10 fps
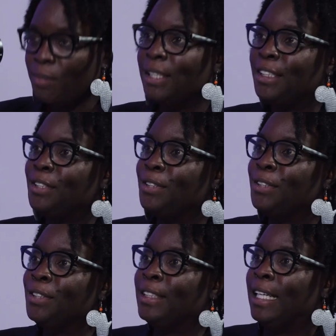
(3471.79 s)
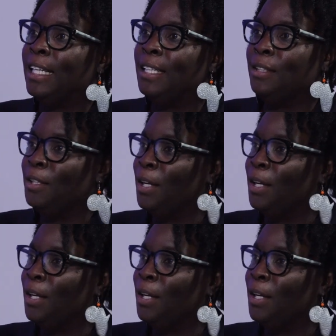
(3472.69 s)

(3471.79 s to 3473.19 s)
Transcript: my sisters, and